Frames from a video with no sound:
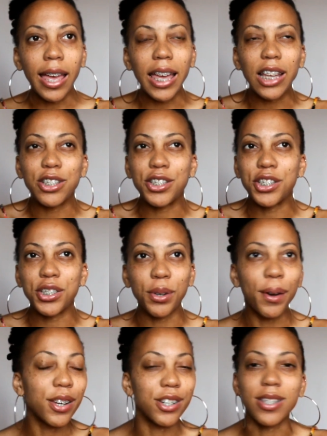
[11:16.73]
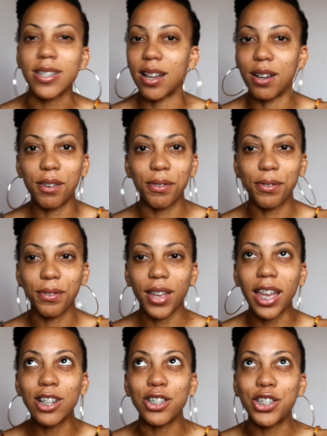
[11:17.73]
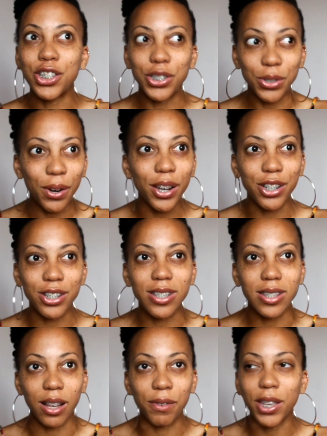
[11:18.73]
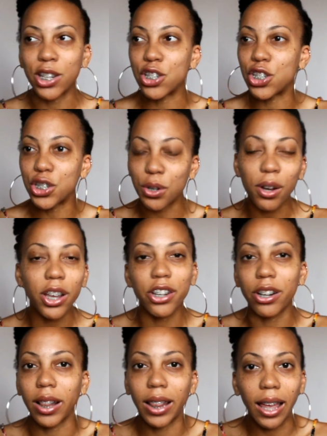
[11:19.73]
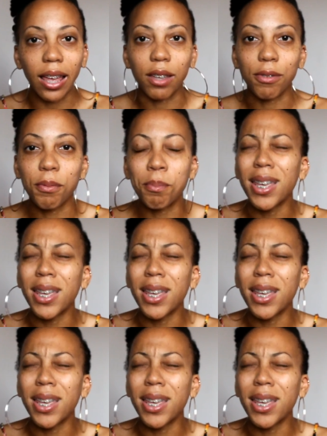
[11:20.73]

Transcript: Enjoy yourself enjoy yourself enjoy your life